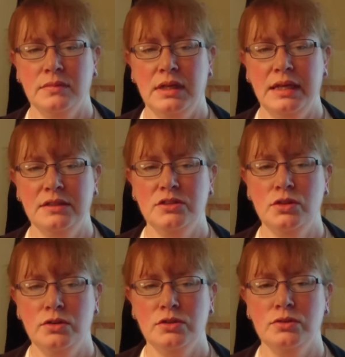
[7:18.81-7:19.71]
is
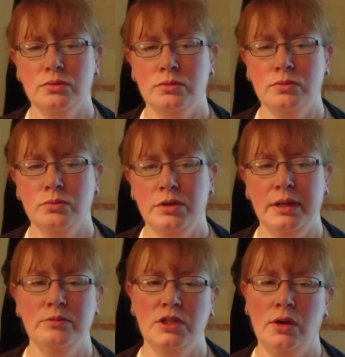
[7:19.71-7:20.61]
not what I
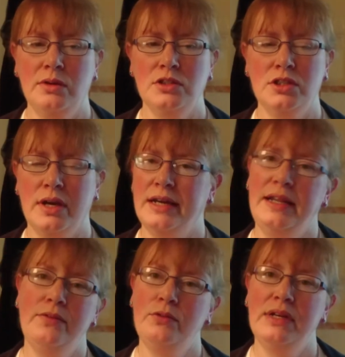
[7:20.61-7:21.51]
was going to do. I
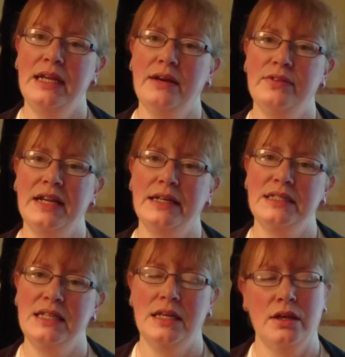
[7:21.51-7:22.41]
never really have an
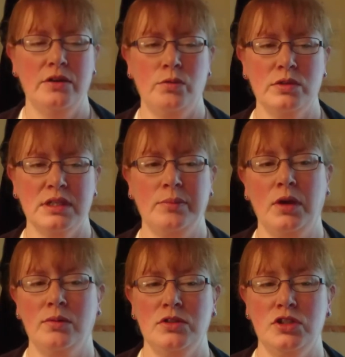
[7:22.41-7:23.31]
idea of what I'm
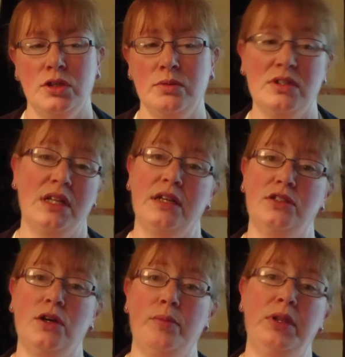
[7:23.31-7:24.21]
going to do until I
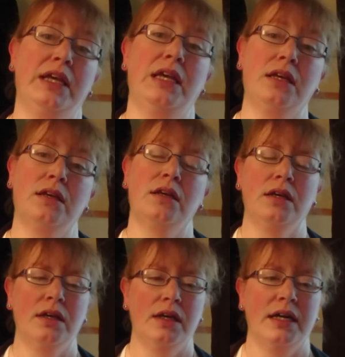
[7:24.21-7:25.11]
start playing.
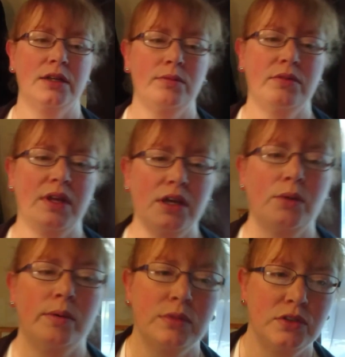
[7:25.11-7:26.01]
I don't think,
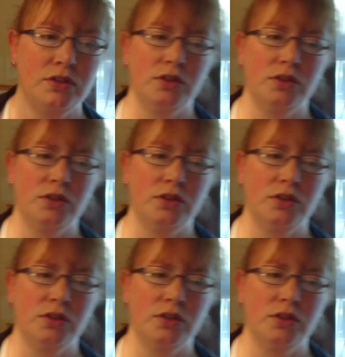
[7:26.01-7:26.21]
oh, I must